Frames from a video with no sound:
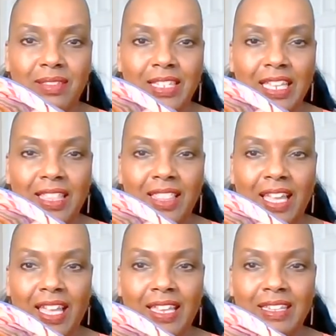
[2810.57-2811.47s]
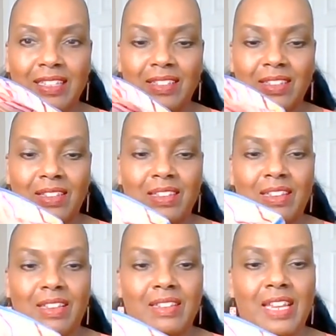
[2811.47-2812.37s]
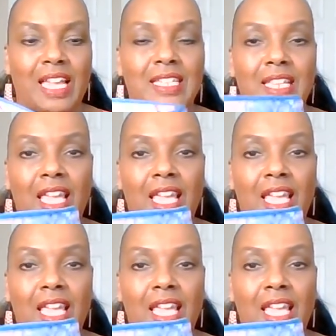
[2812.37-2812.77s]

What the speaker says: Look at that. Nice